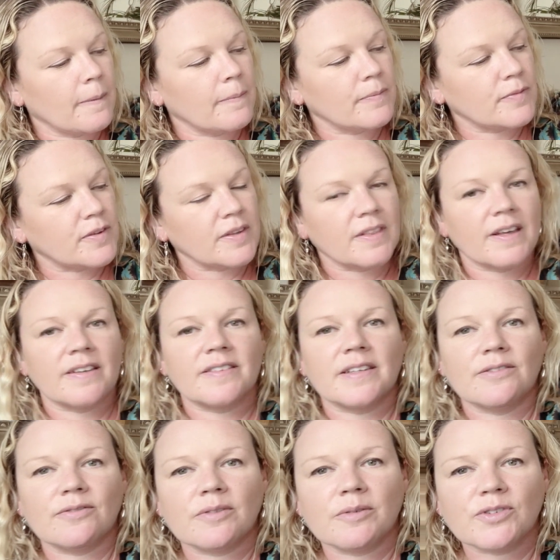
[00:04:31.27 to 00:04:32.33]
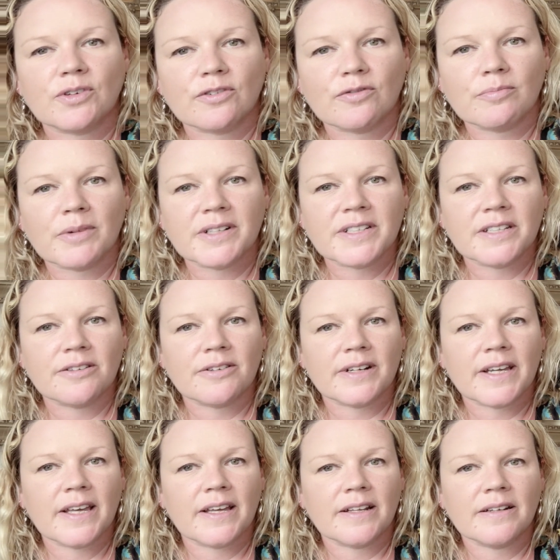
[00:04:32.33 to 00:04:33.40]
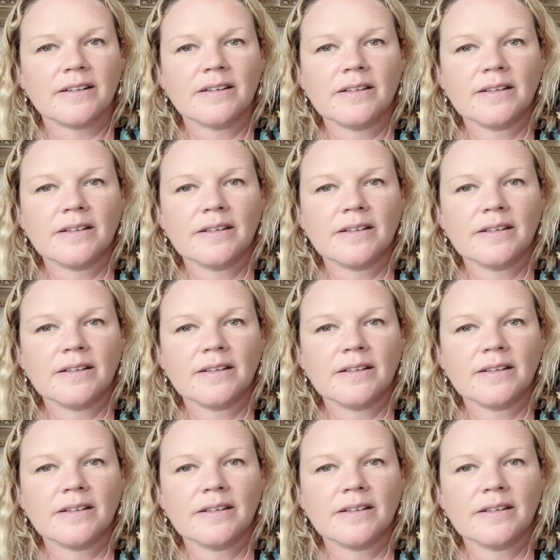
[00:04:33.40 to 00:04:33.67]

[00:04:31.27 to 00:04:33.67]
See, that's even sort of muddier again.